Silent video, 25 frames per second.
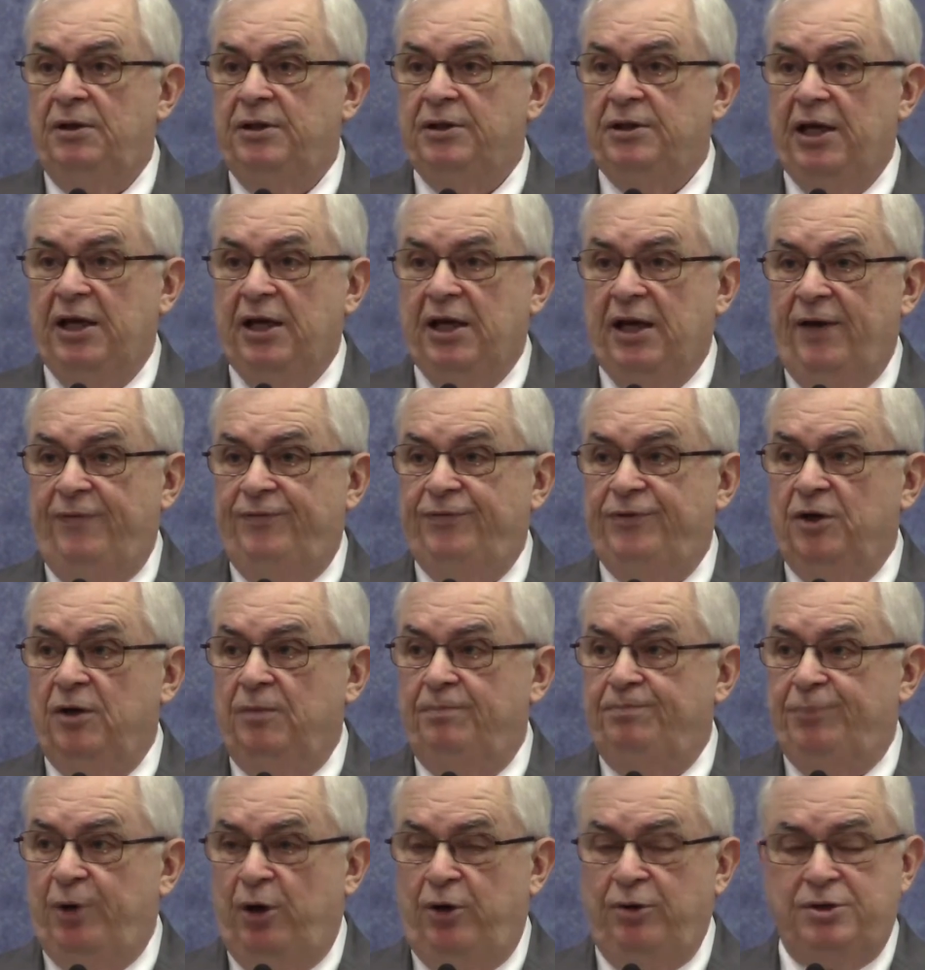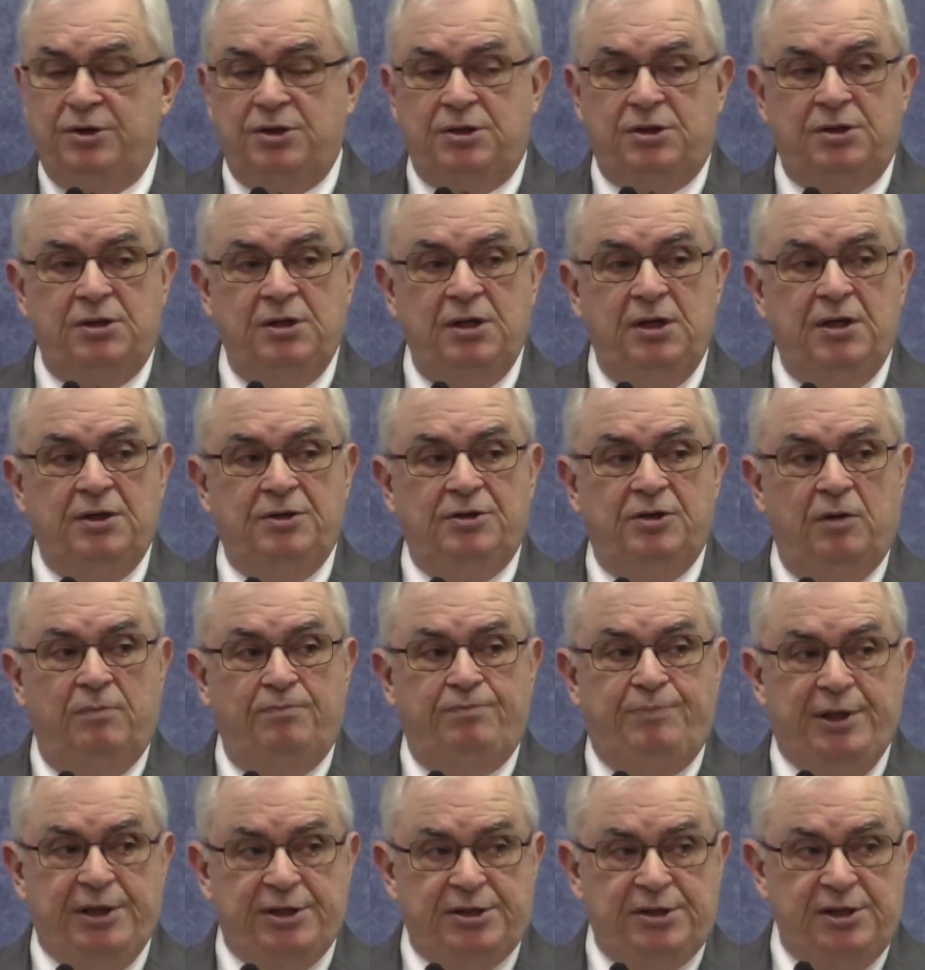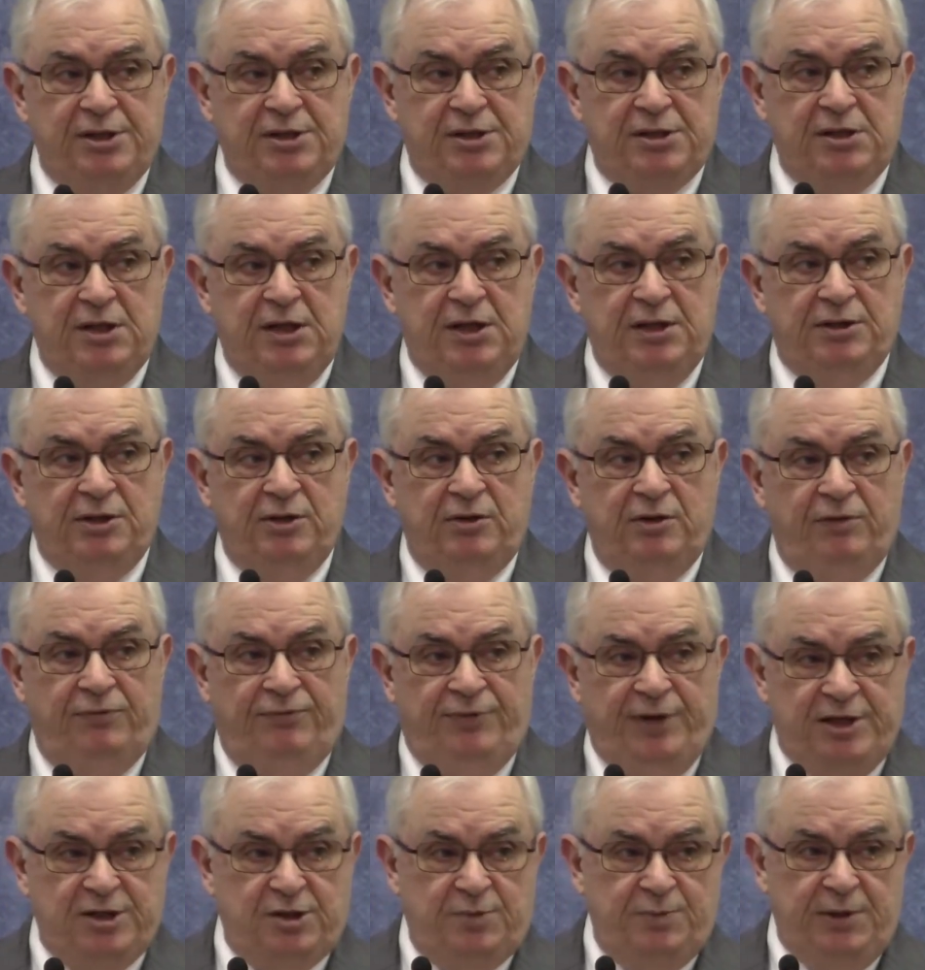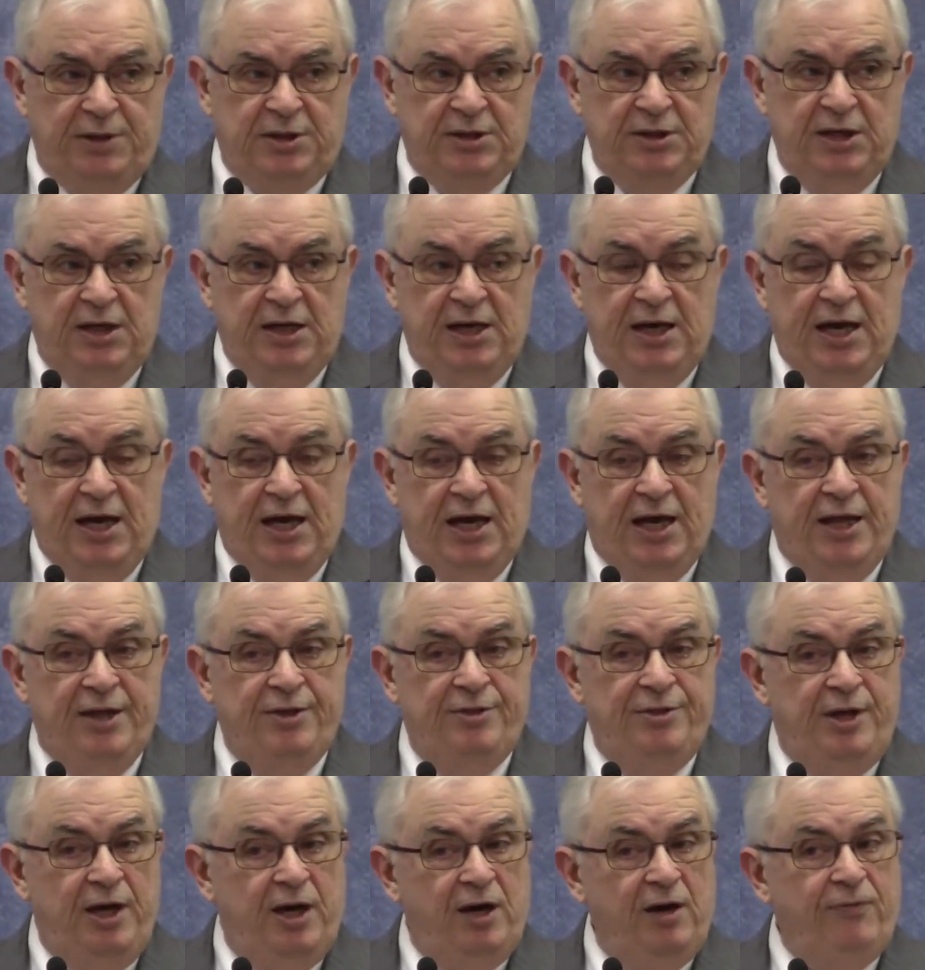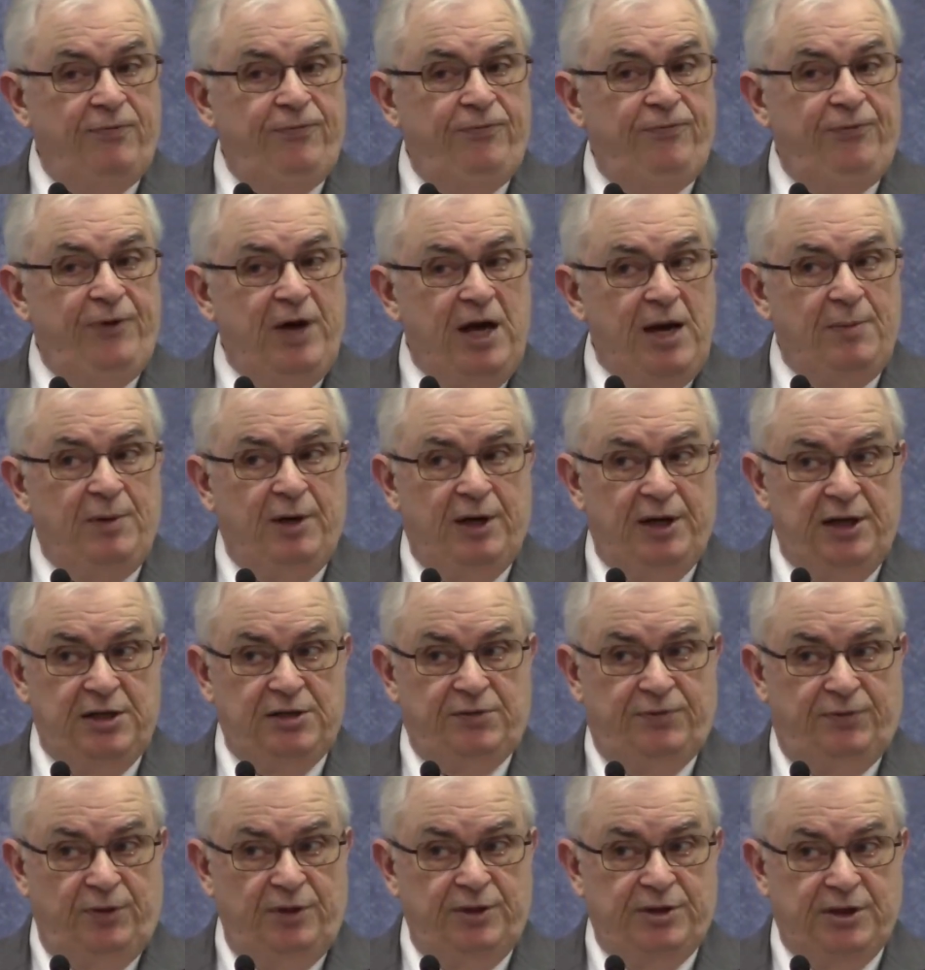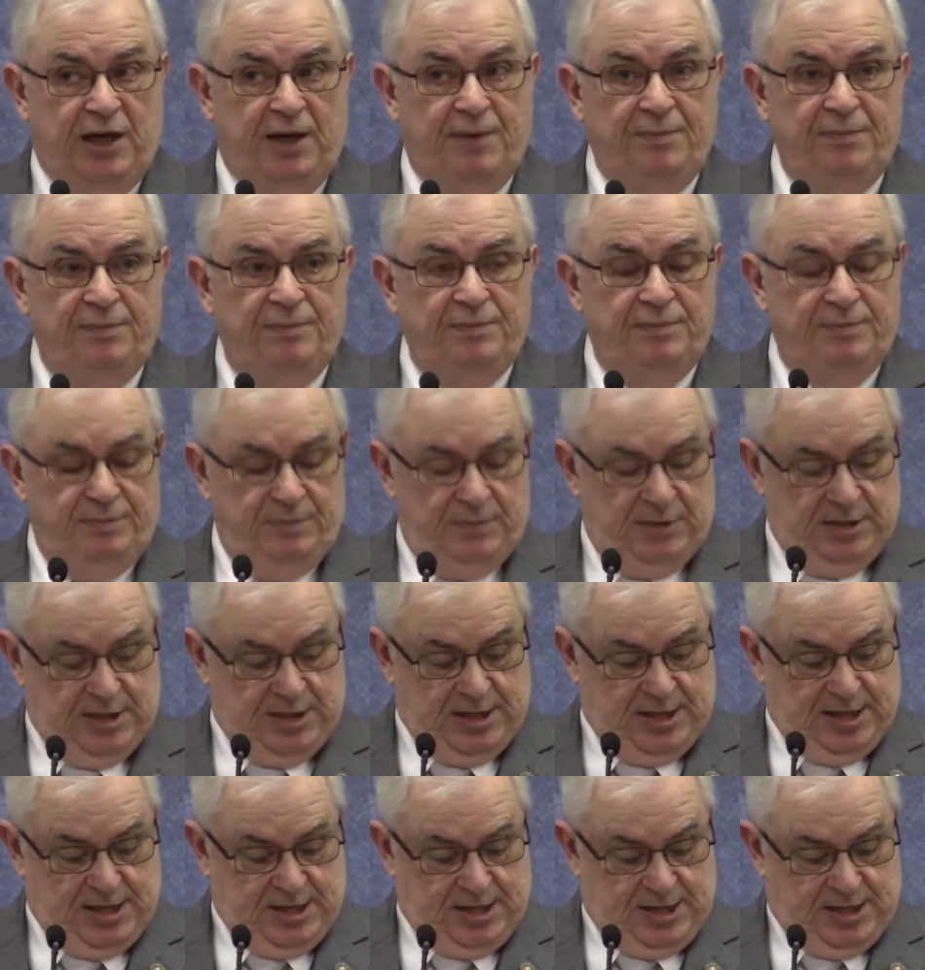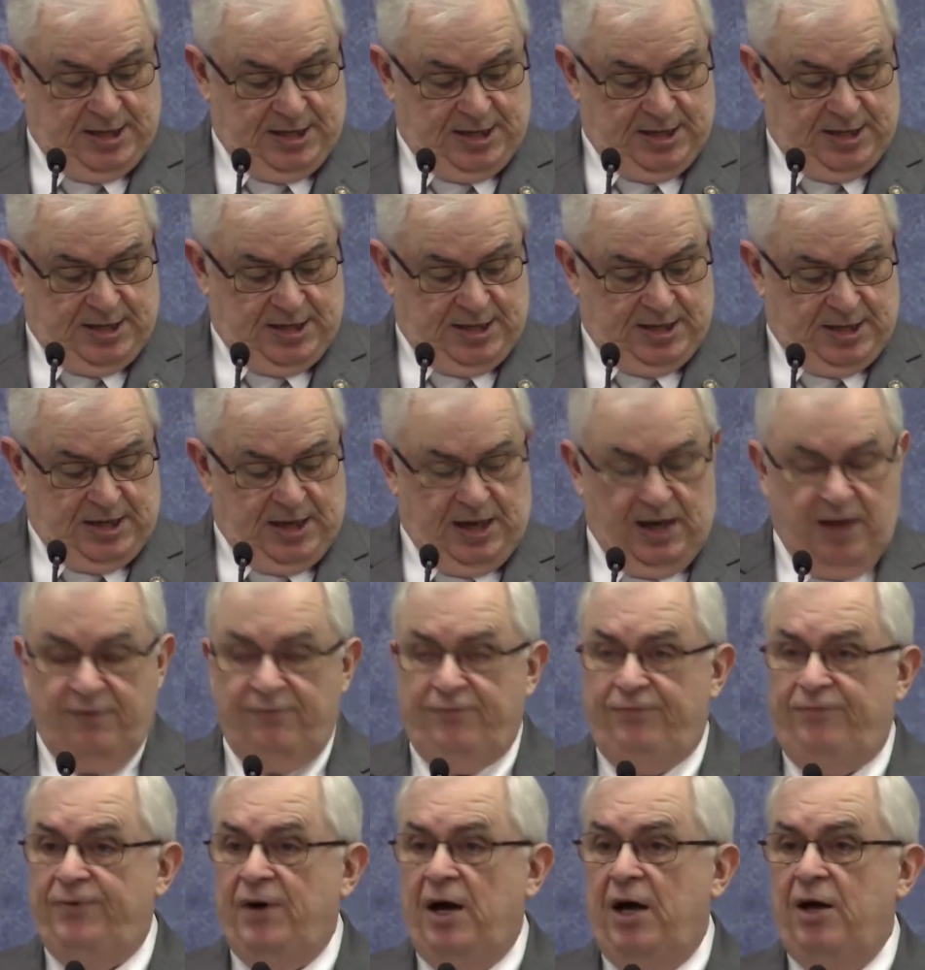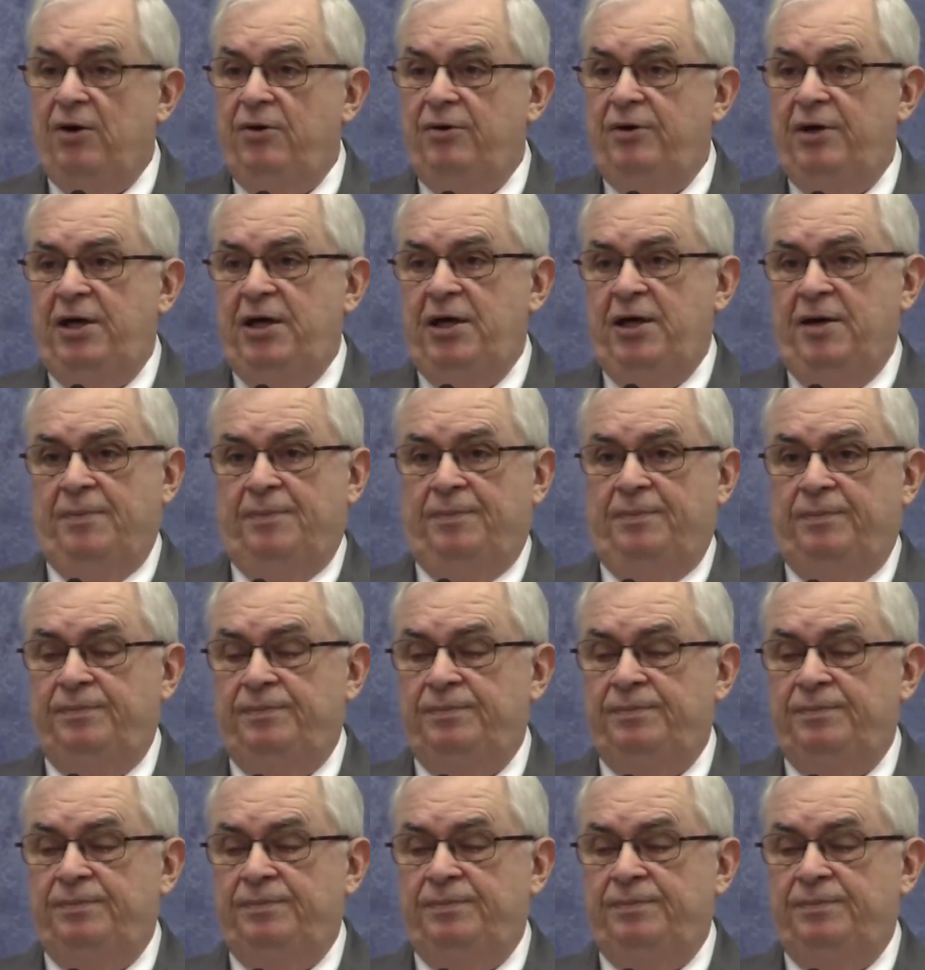They left their boats, their business, their investment, and their families for a time, and followed him.